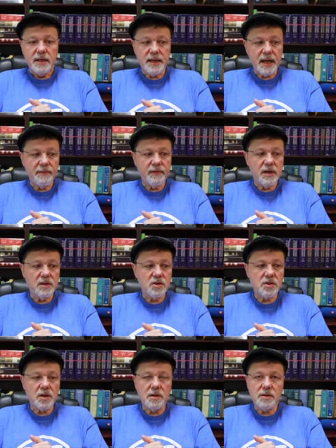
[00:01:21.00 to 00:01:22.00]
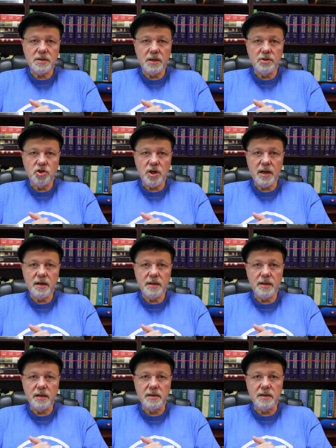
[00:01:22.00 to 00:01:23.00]
David and Saul's son
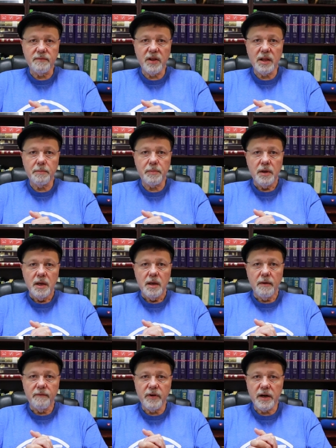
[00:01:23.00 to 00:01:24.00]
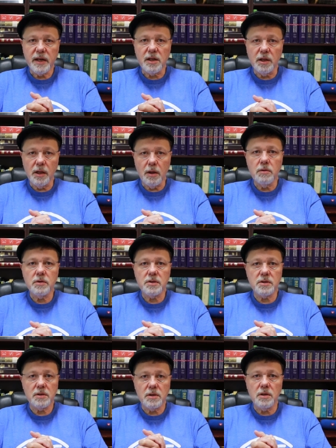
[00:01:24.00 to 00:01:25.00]
Jonathan develop a very
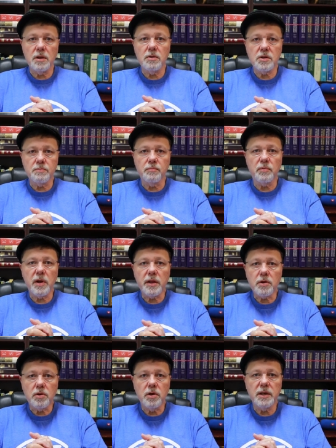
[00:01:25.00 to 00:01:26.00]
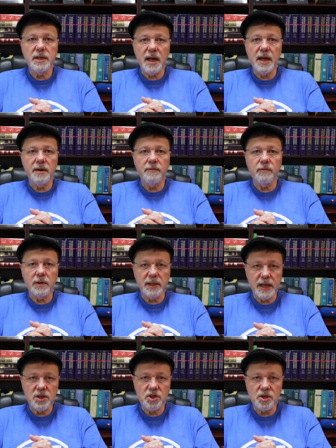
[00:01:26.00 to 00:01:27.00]
close brotherhood kind of
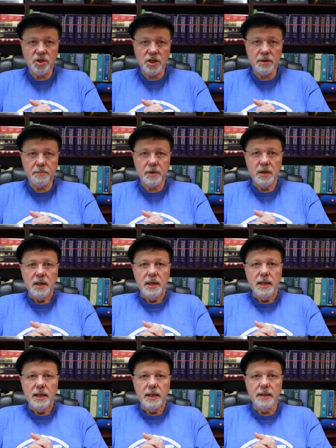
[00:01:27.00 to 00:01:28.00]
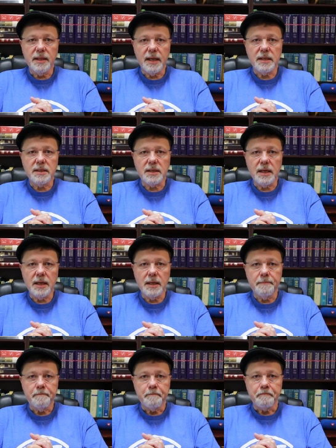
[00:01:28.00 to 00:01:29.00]
relationship that